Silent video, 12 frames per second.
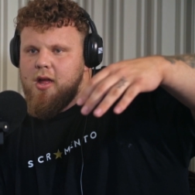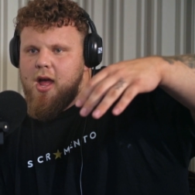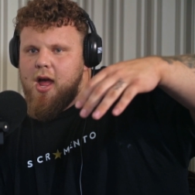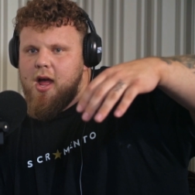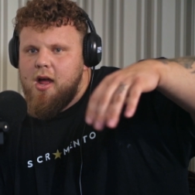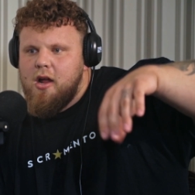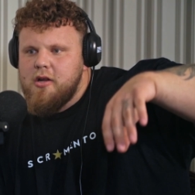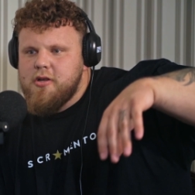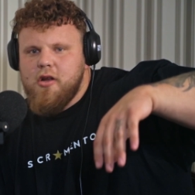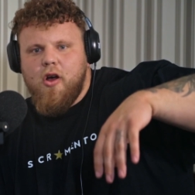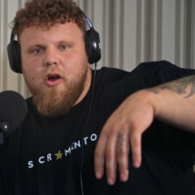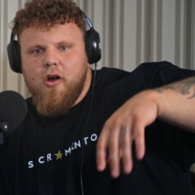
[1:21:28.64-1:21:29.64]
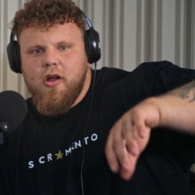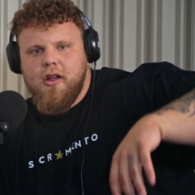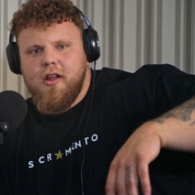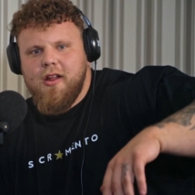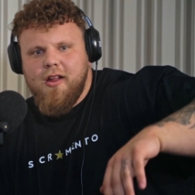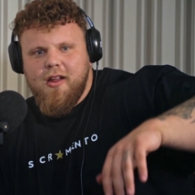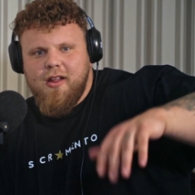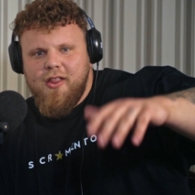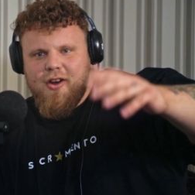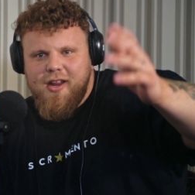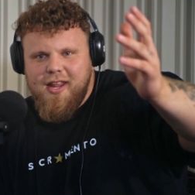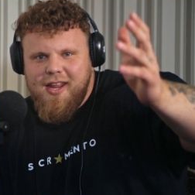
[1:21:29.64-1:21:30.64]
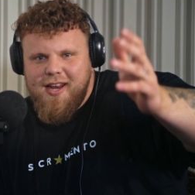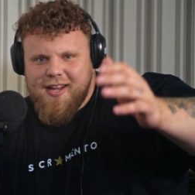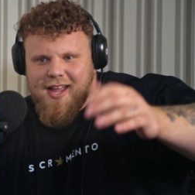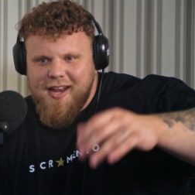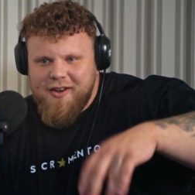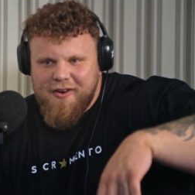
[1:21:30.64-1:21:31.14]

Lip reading: it's like, oh, they're eating again.